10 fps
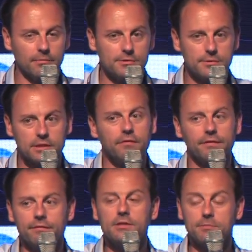
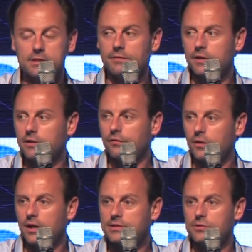Specifically for
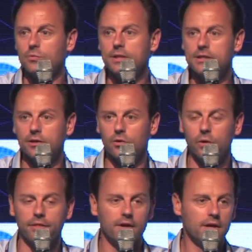us, as we deal
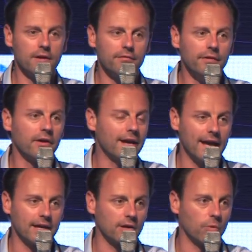with very
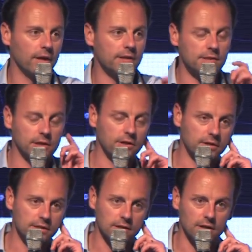antiquated
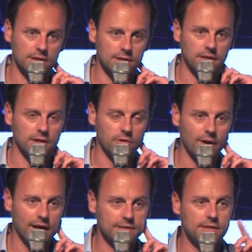securities laws in the
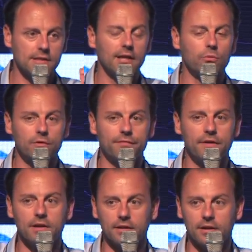U.S., it's like we're
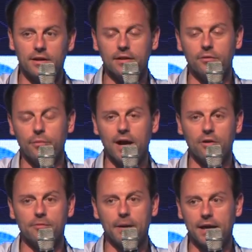fitting the
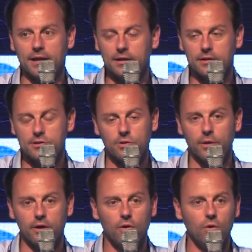round peg into the
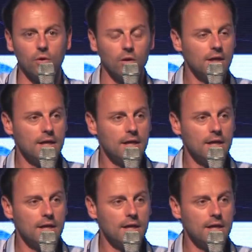square hole.